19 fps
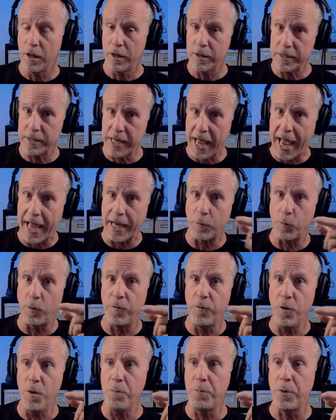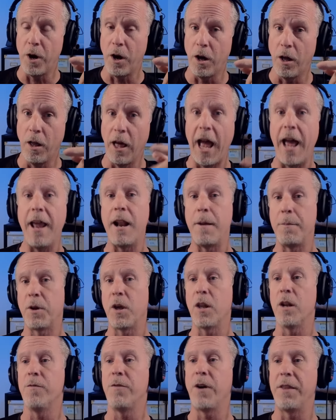tagged with football, and I'm going
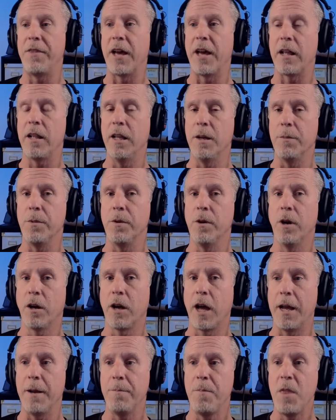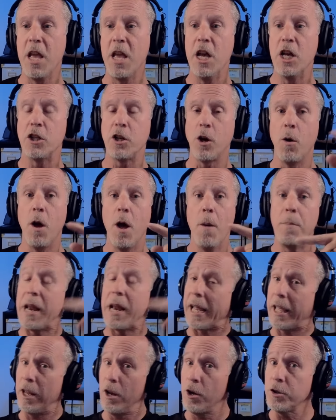to find that clip. Okay. So, but I
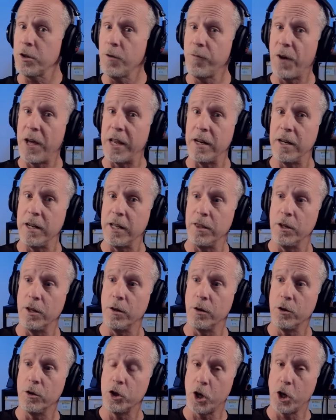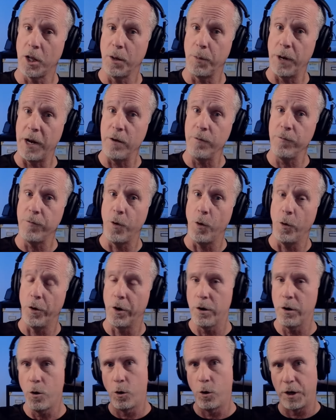can also find it in the Charlie Brown
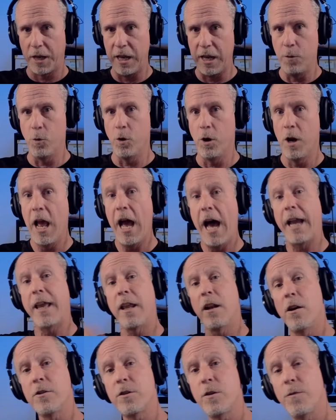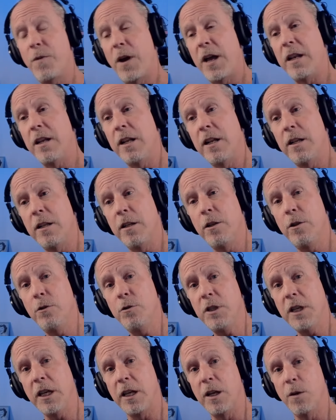folder or keyword. I can also find it in the
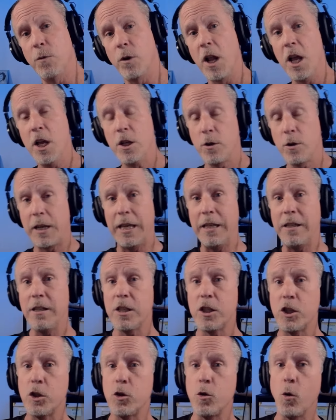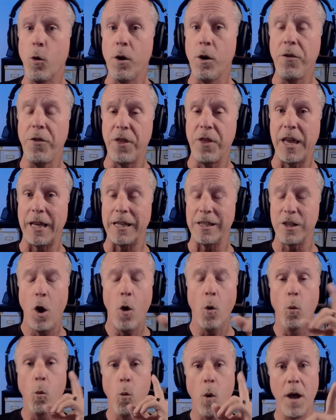Lucy keyword. So I get to store things,
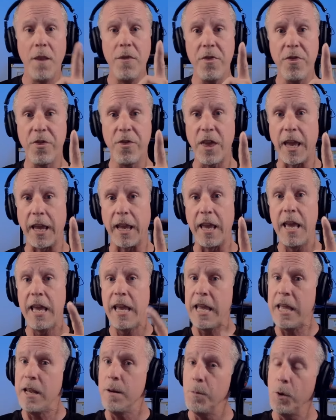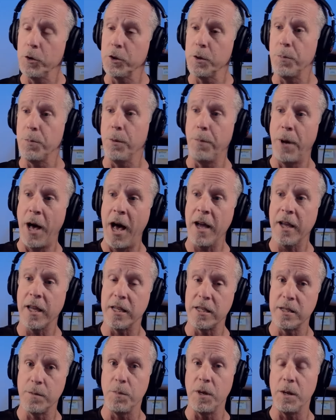one thing, in multiple
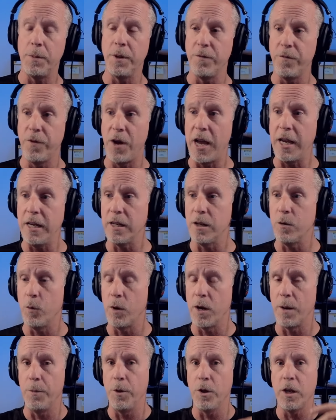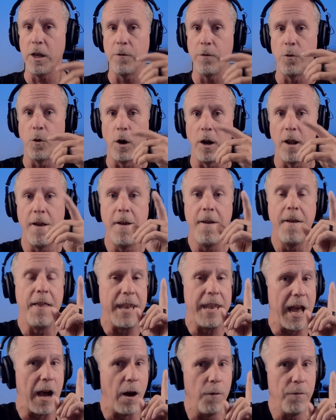pockets and be able to find it when I'm looking for it.
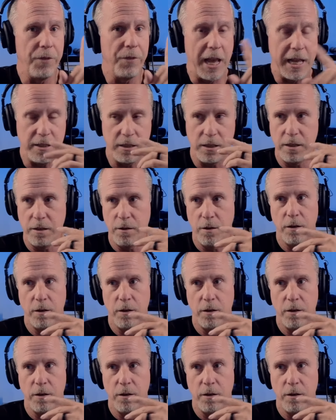Now, that's